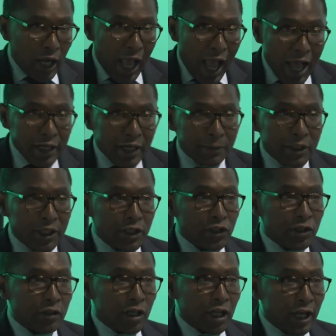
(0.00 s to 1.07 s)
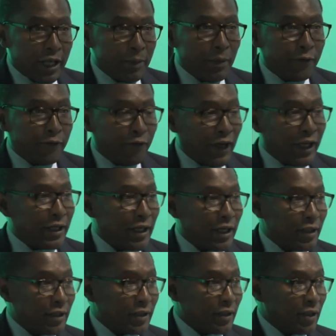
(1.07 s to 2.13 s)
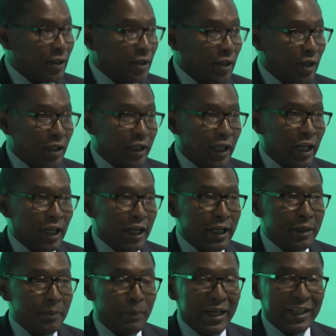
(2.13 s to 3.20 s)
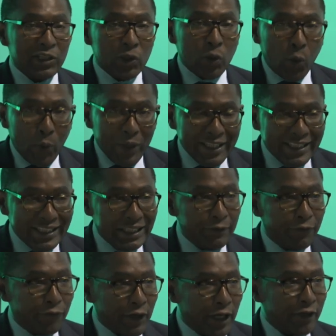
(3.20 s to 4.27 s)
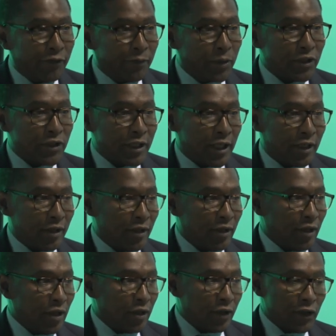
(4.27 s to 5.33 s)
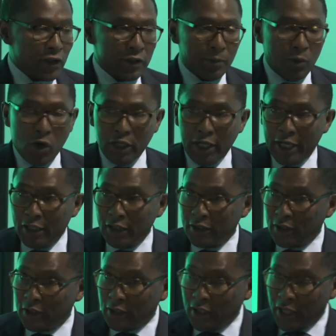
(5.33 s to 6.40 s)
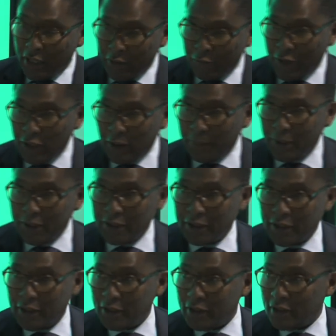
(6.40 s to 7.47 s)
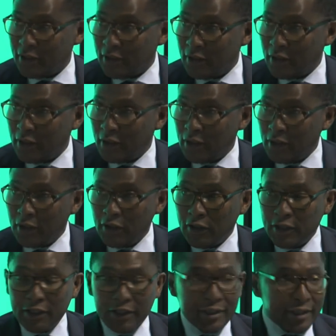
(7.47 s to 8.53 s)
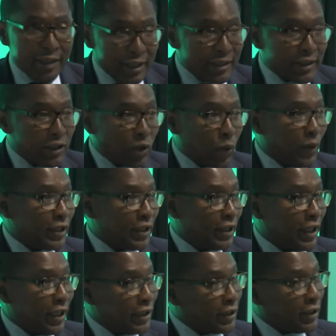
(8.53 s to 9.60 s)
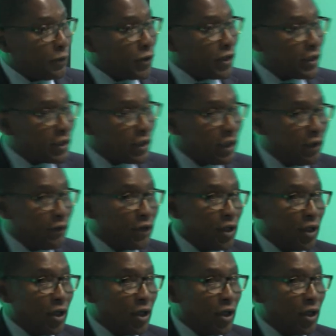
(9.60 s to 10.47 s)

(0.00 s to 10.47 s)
adaptation climate finance declined by 25% to the small island developing states. SIDS in 2019 received